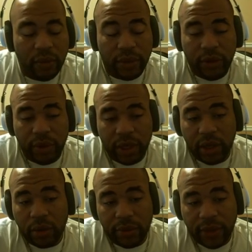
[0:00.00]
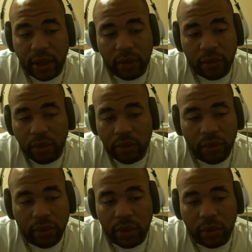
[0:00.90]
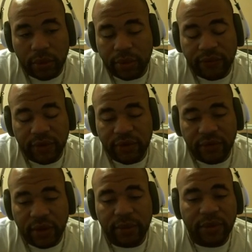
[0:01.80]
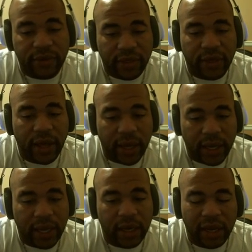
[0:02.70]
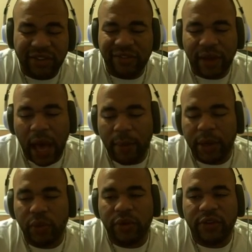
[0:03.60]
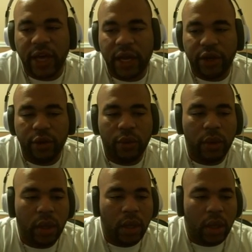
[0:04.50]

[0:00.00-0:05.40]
With Unity or without, or with Convention Elements, I think I can hit it. It's just how many runs I got to do.